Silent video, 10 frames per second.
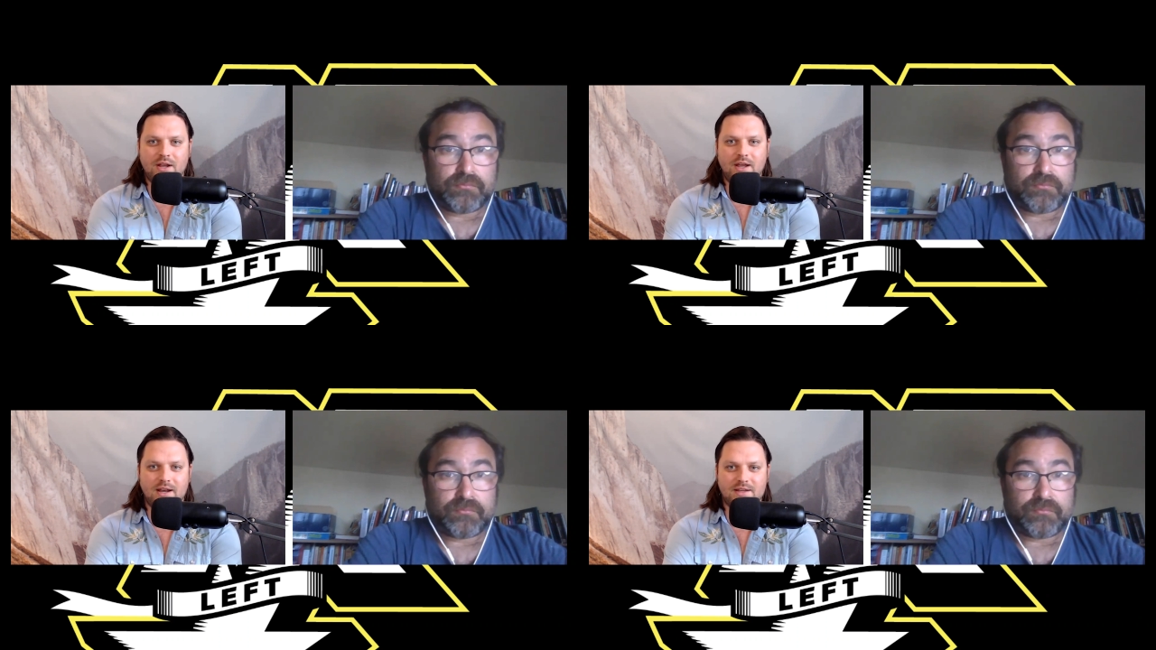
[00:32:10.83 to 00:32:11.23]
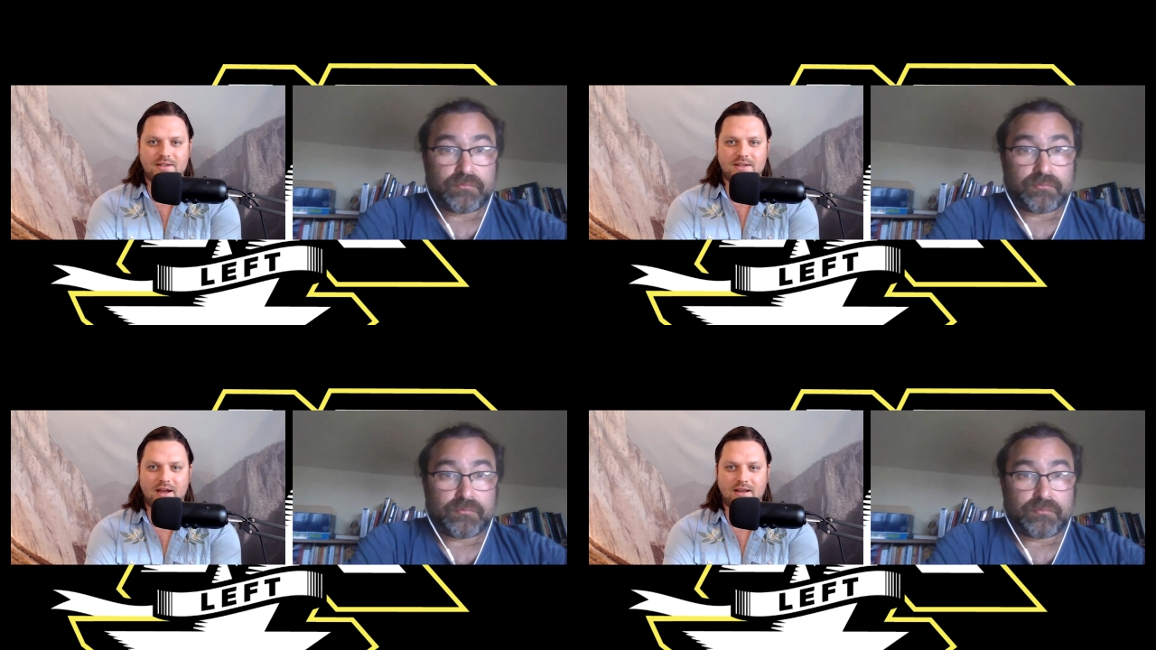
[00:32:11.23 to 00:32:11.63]

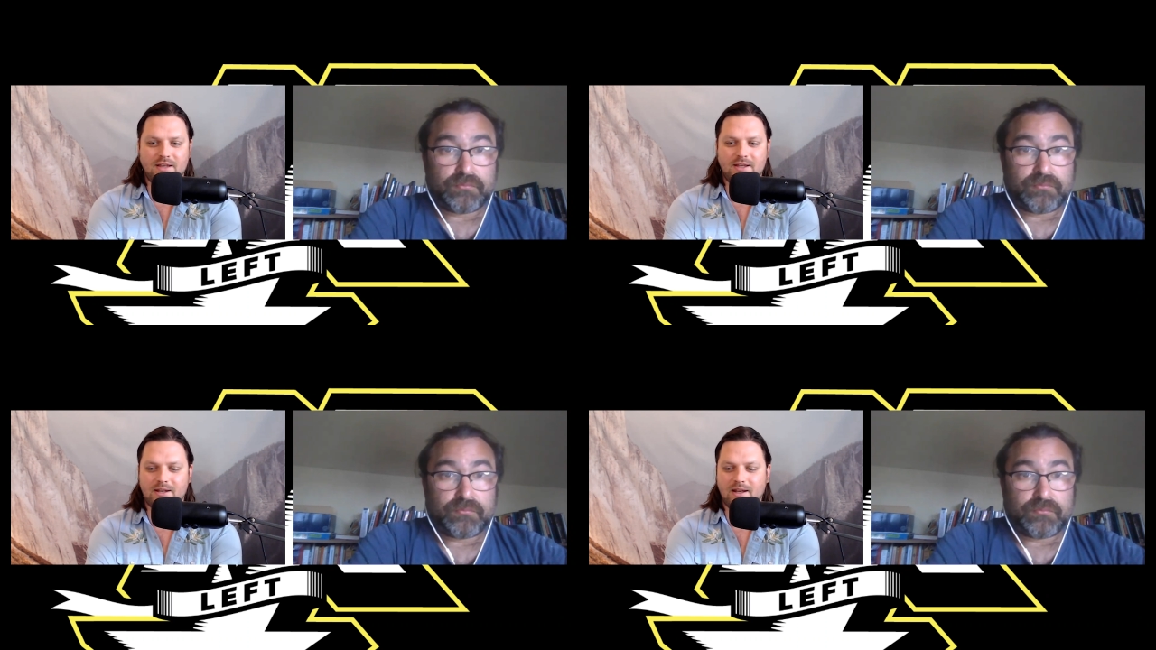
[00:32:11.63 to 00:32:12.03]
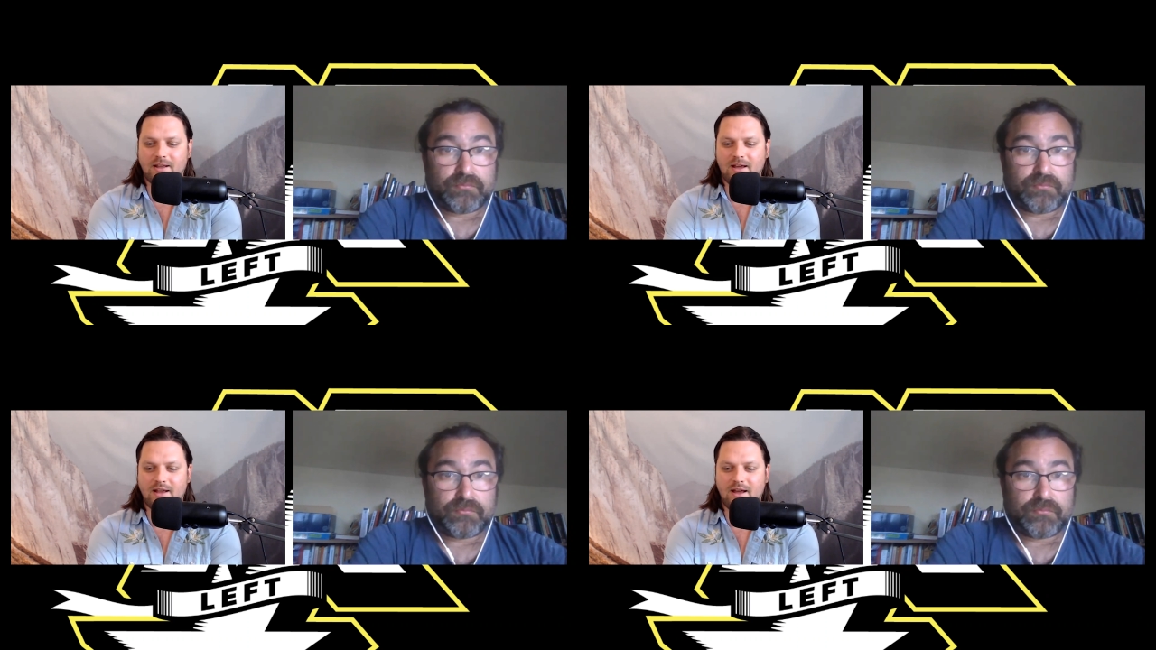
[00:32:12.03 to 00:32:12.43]
Speaker 1: It's I think it
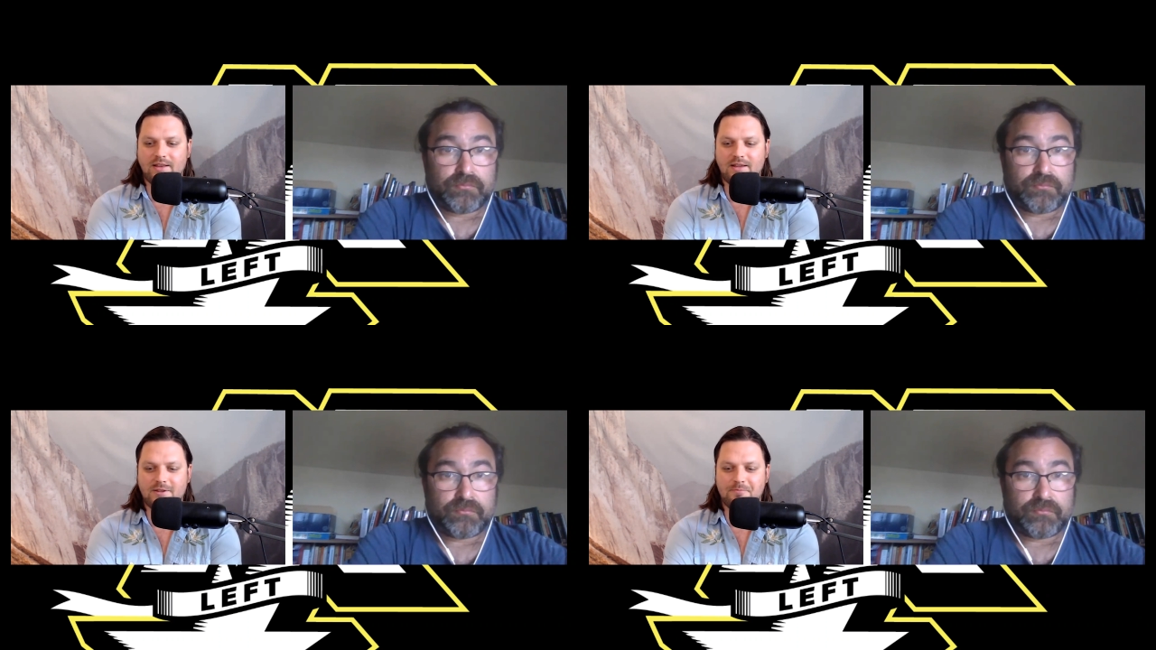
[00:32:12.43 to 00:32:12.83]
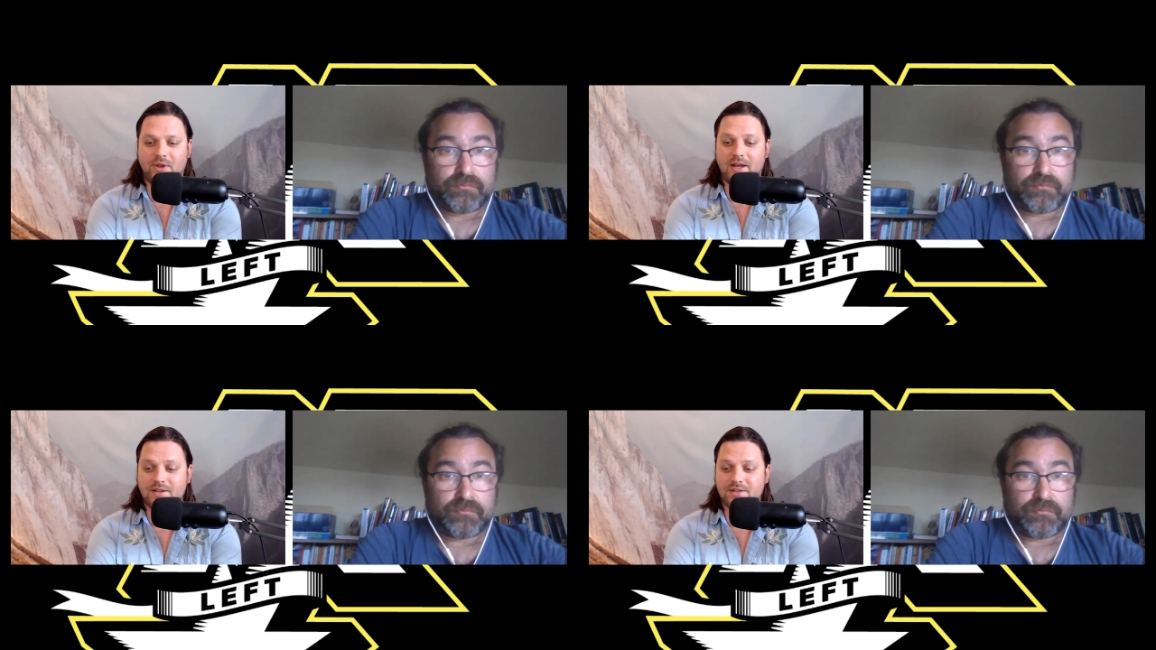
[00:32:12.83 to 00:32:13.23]
I, I think the
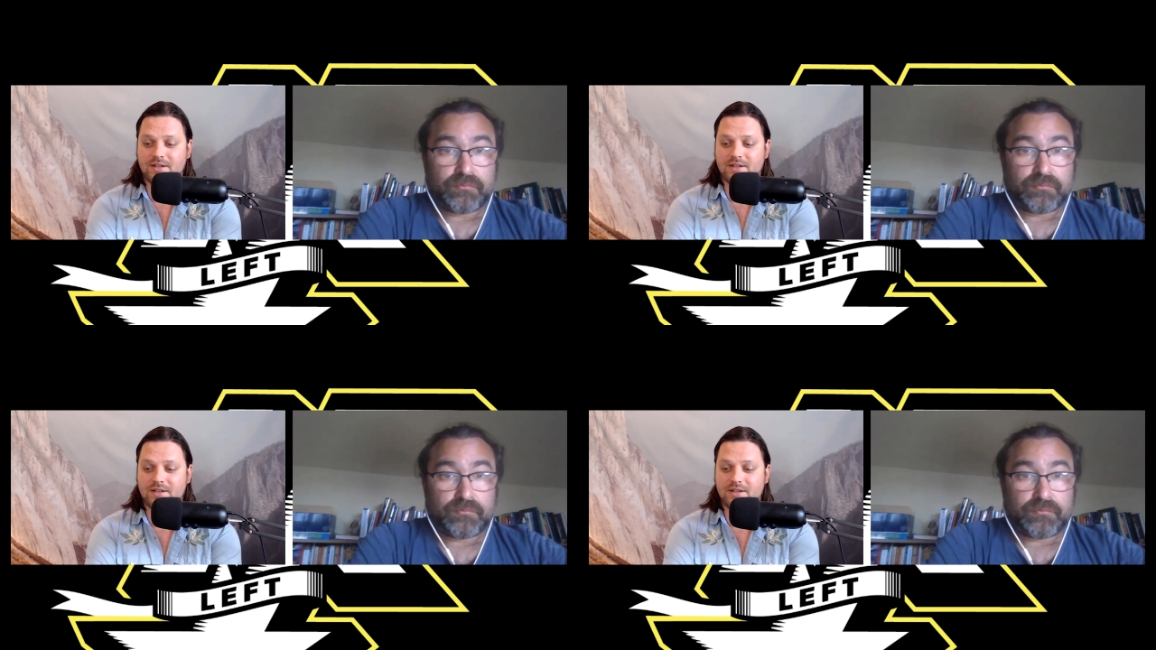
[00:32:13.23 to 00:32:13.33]
plan is,